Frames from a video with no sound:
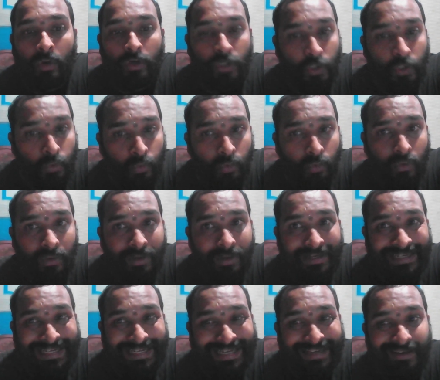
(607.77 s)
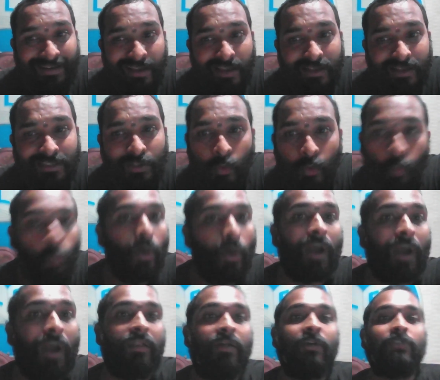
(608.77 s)
2, degree is
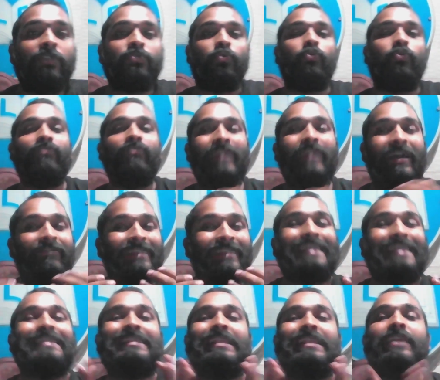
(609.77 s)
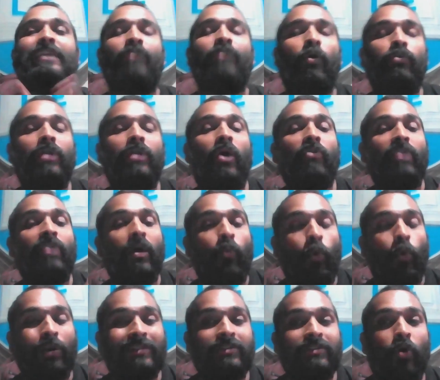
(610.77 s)
1. So we have easily found out
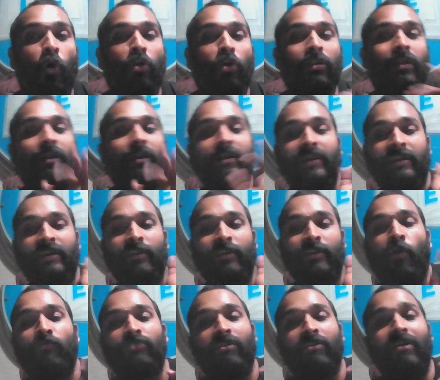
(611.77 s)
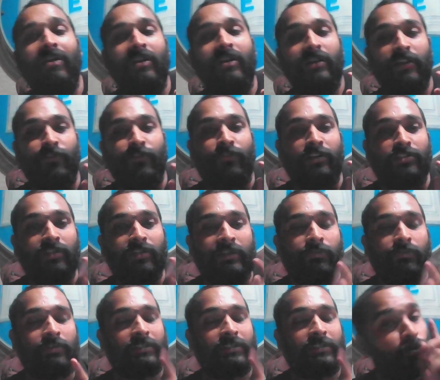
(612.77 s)
what is the order and degree of the differential
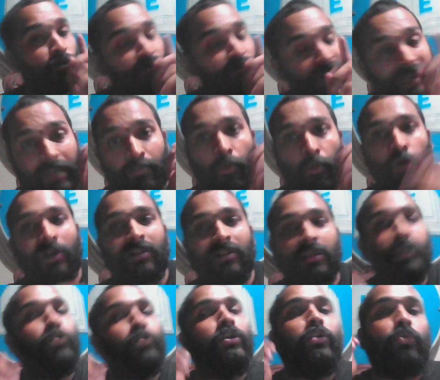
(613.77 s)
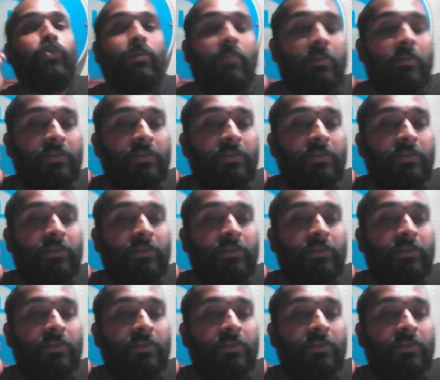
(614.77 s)
equation. So very important thing you need to remember